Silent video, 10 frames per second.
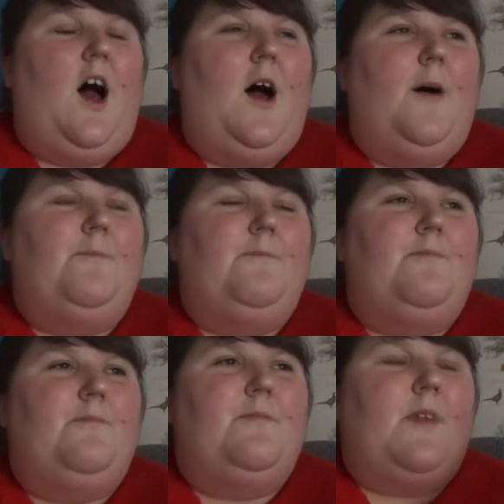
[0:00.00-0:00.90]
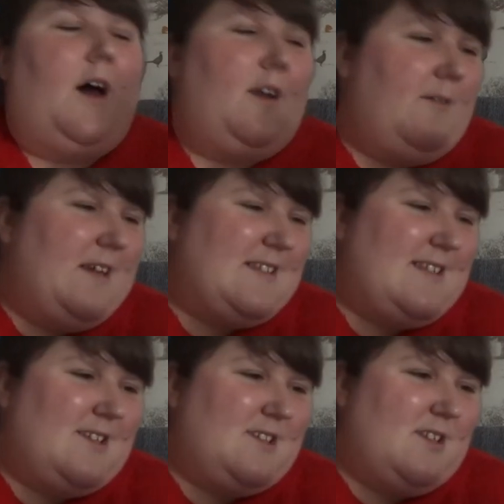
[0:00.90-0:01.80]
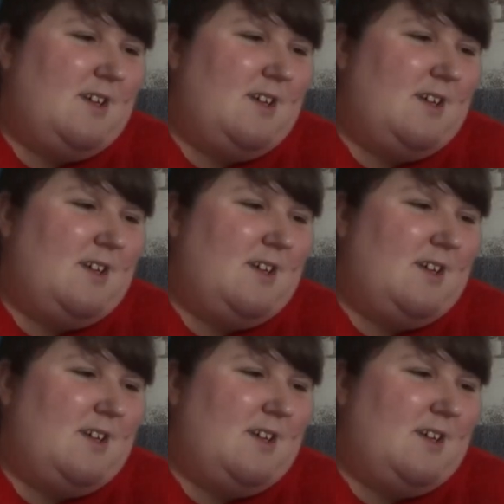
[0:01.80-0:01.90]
Um, I know it says